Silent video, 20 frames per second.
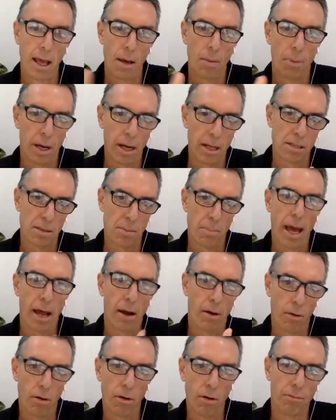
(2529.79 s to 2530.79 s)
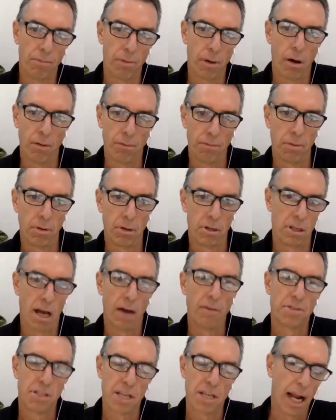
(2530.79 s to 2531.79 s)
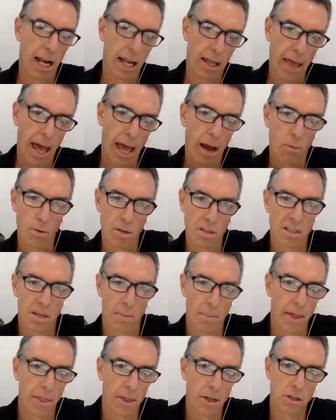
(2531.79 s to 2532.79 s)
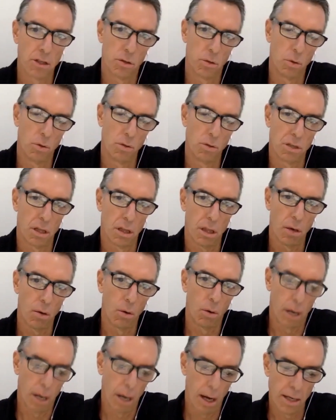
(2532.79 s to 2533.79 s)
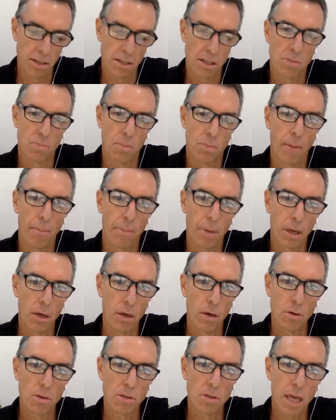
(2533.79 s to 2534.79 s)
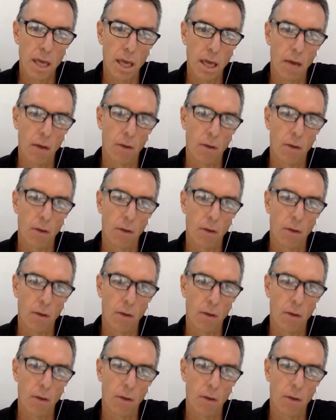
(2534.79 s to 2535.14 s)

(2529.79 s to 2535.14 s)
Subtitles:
but it's a matter of dovetailing that with some other tools that the organizers might be using,